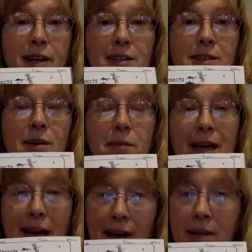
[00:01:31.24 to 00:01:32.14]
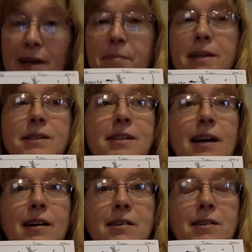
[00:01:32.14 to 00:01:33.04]
So I'm counting up
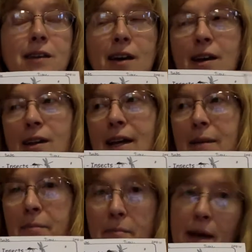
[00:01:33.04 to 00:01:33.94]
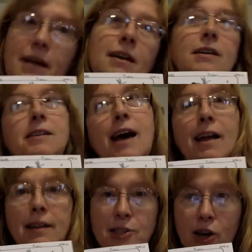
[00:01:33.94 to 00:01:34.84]
insects, like making a
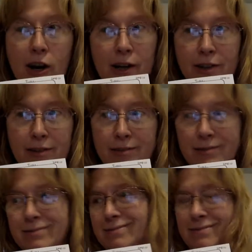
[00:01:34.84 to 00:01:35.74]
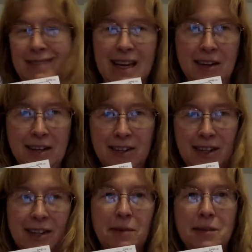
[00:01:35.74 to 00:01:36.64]
tally chart, that kind of thing
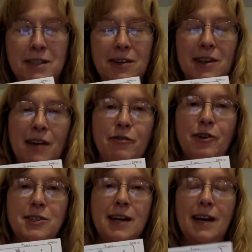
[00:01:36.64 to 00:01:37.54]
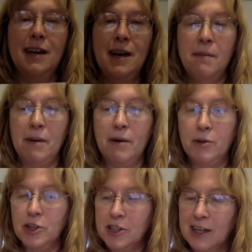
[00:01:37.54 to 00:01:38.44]
like we did on that first day. But we're
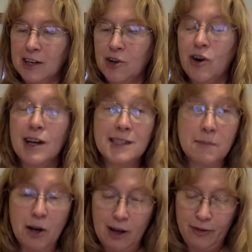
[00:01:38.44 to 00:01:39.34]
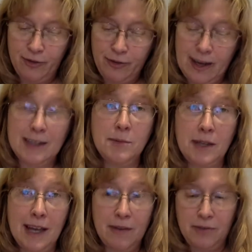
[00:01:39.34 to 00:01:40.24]
just going to cross them off as we
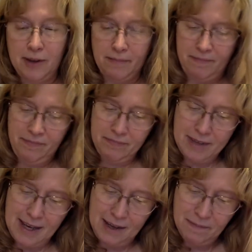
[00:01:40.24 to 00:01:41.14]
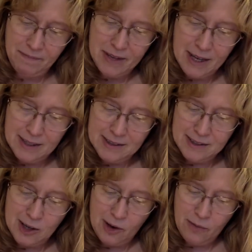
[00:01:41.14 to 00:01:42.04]
count them. Okay,
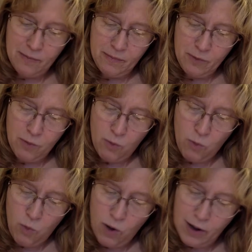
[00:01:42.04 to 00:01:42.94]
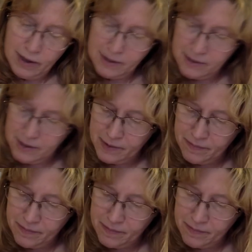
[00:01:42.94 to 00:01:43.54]
so 1, 2.